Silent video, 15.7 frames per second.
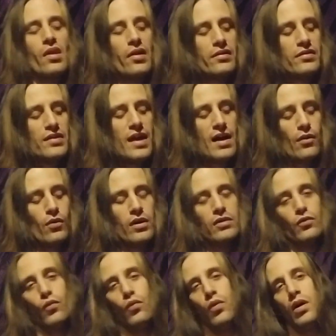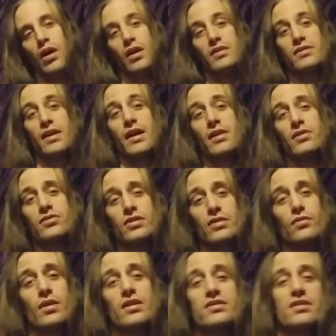And that one was actually
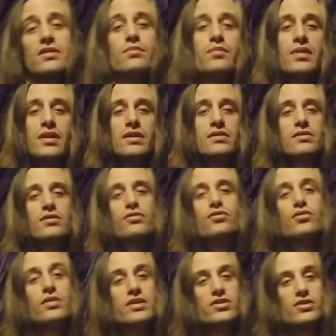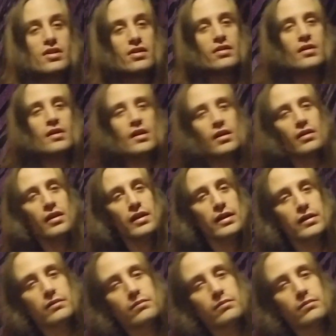Rust in Peace, Lucretia, the